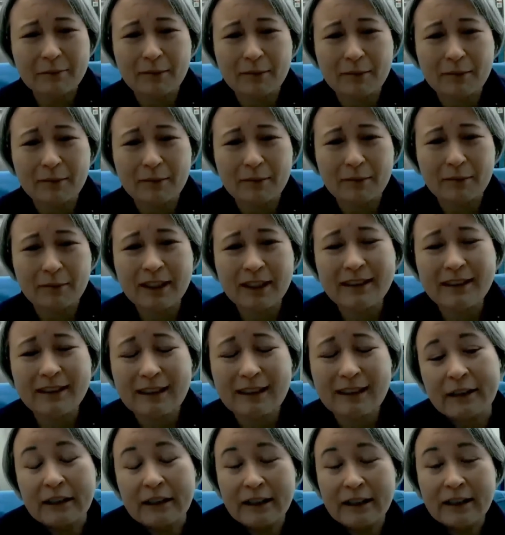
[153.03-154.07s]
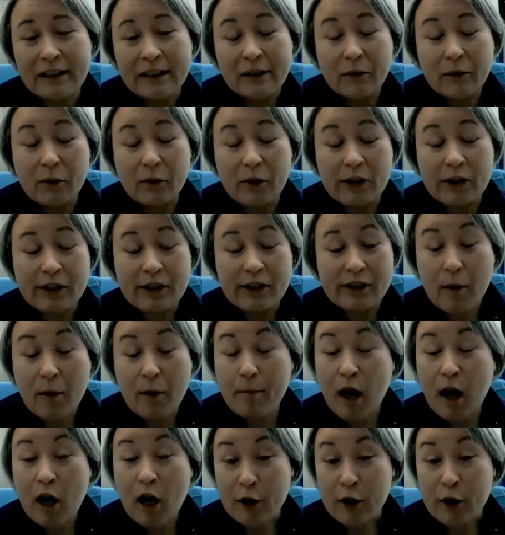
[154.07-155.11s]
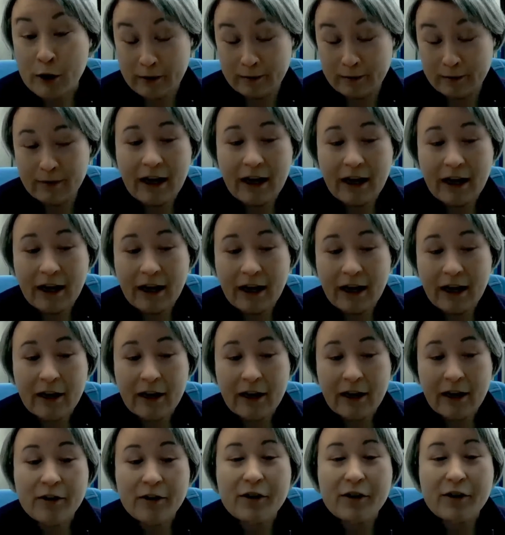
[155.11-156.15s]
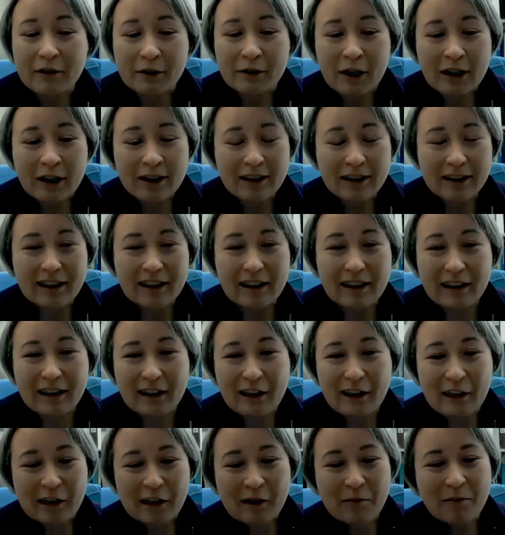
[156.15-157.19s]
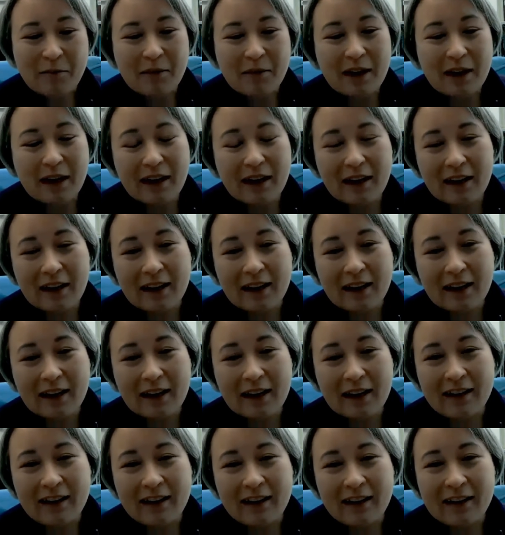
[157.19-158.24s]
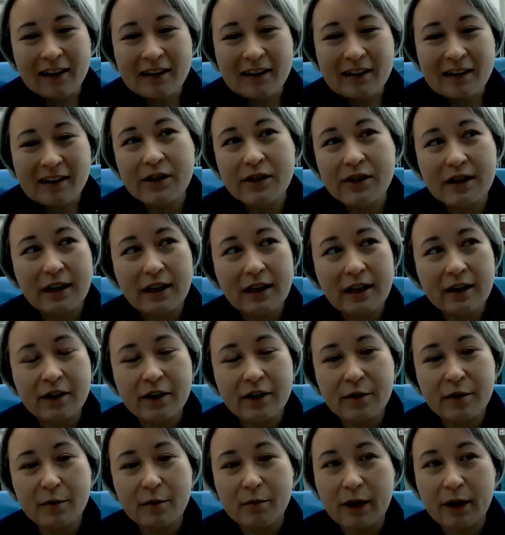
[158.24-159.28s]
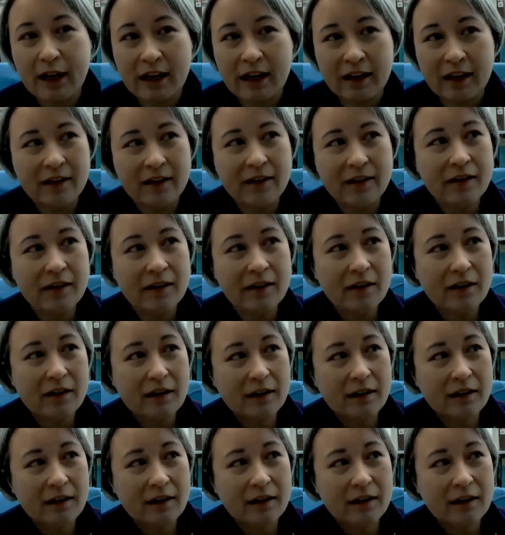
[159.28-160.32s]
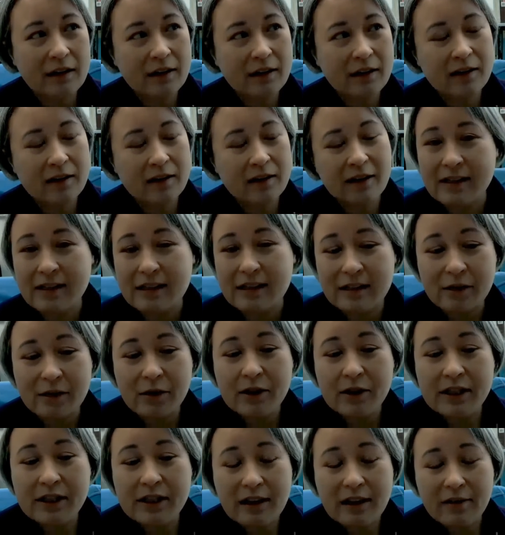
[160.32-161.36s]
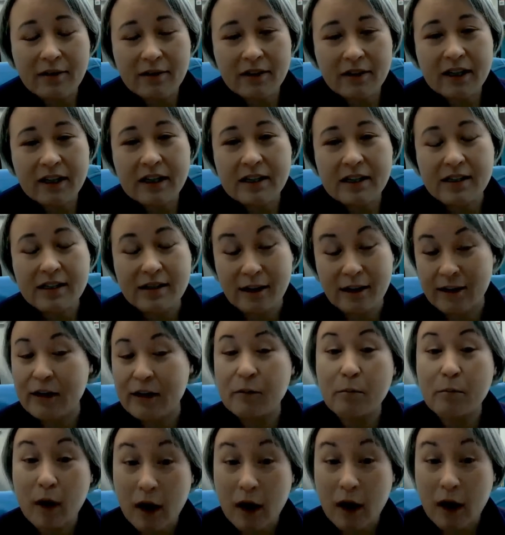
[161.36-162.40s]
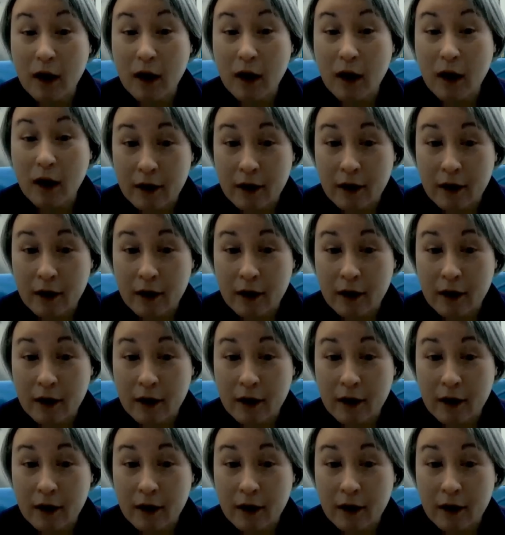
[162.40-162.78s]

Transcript: dad was a potter, actually, believe it or not. And he was in Japan in the late 60s, early 70s, studying pottery.